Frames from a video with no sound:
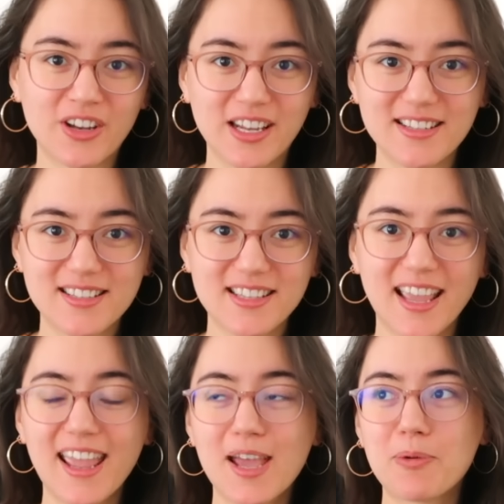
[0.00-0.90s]
hoodies
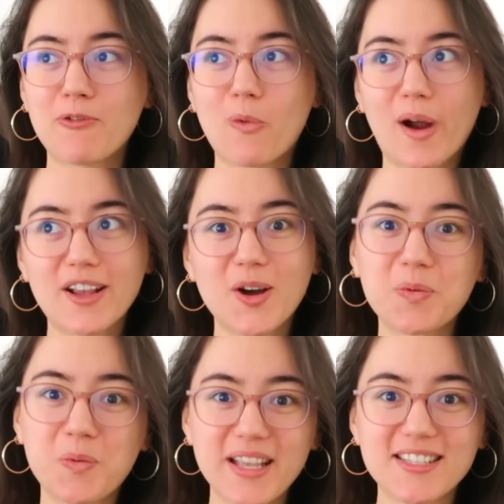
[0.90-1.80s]
before I go
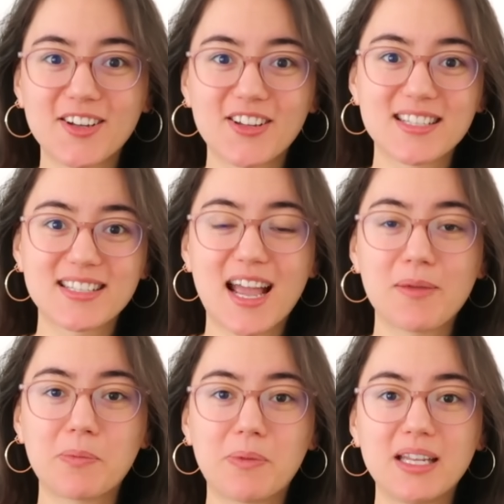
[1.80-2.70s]
waste all this
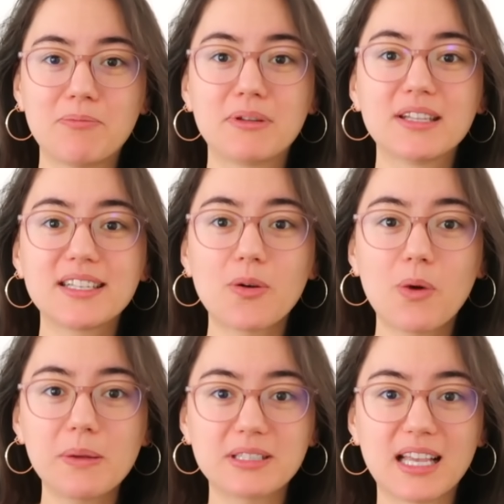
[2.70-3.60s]
time and money building a
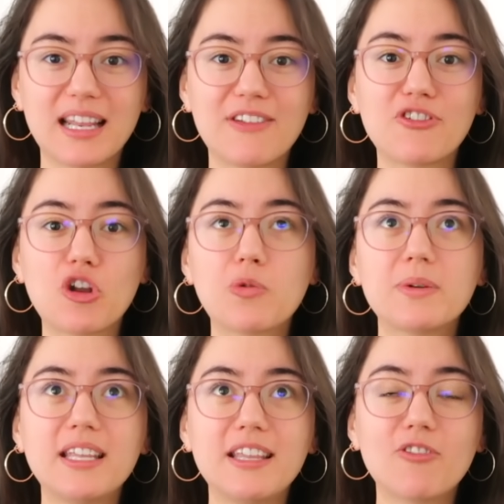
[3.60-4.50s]
website if
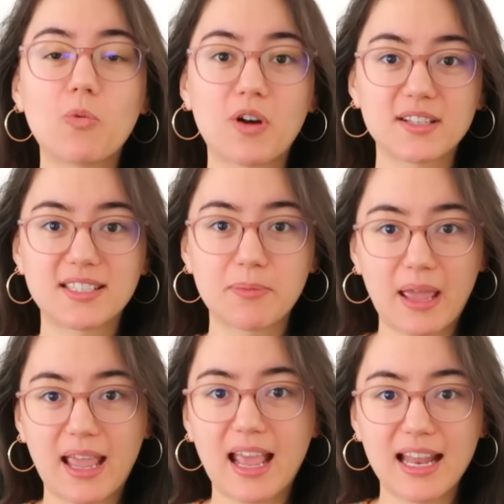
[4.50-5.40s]
nobody even wants to
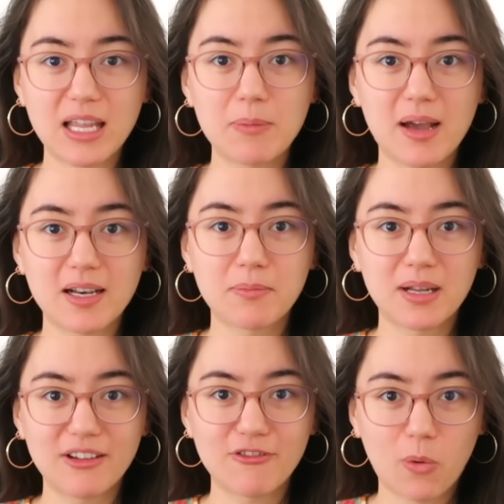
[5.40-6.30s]
pay any amount of
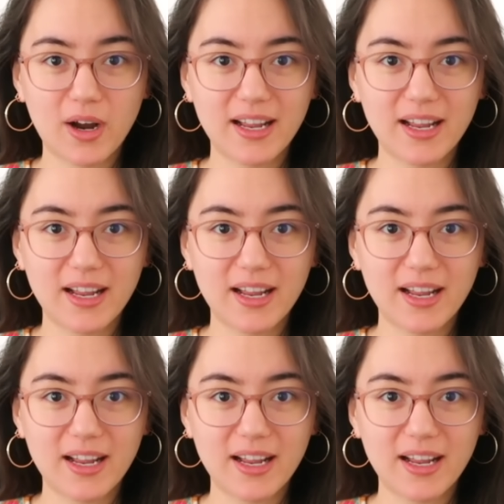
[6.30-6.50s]
money for it.